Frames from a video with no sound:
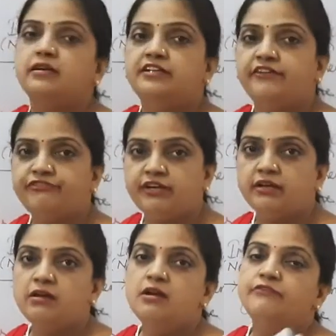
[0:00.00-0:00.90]

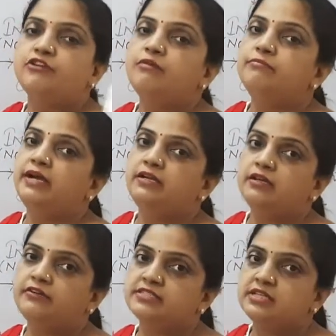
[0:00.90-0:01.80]
differ from
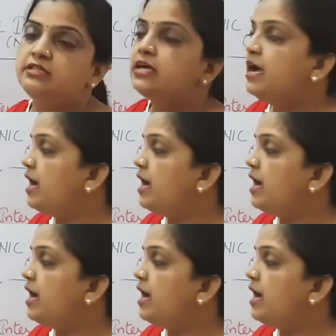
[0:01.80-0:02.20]
Mendel result